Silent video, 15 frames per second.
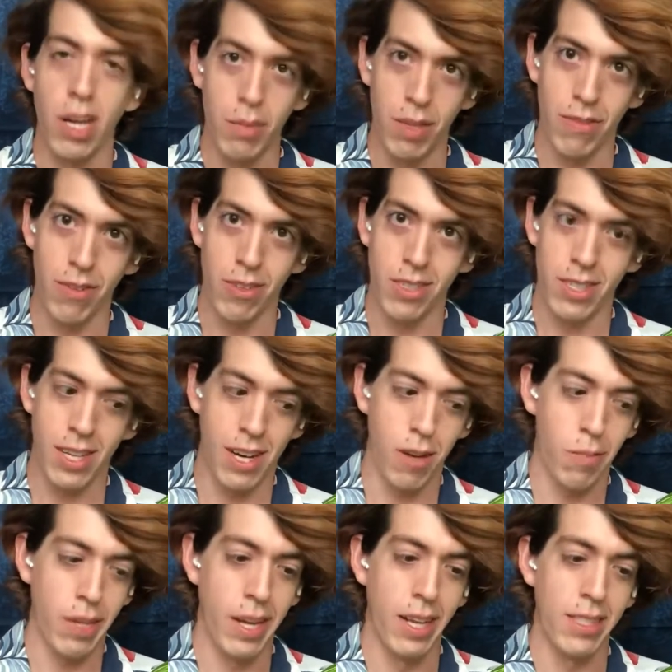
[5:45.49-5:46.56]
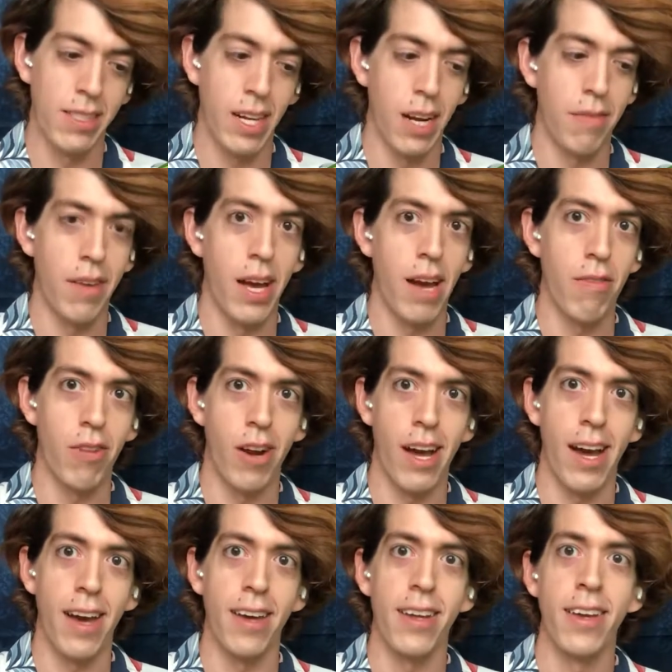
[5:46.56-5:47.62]
versatile plants that I've ever
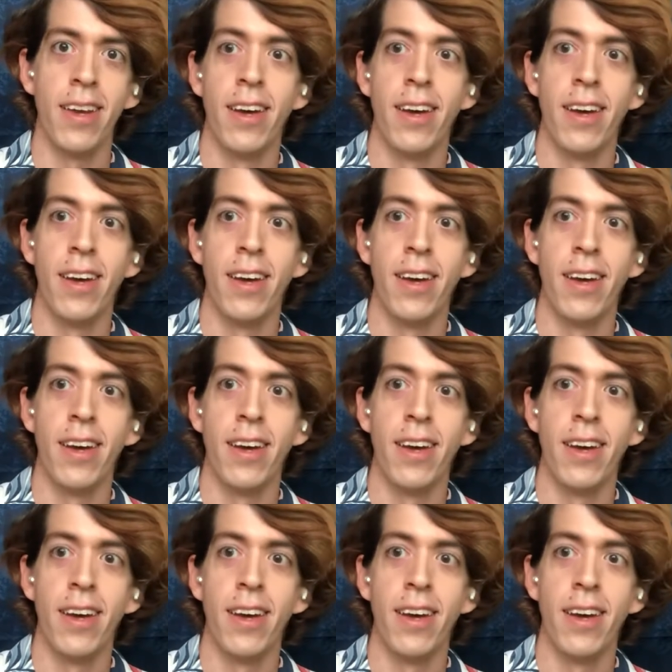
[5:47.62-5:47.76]
had.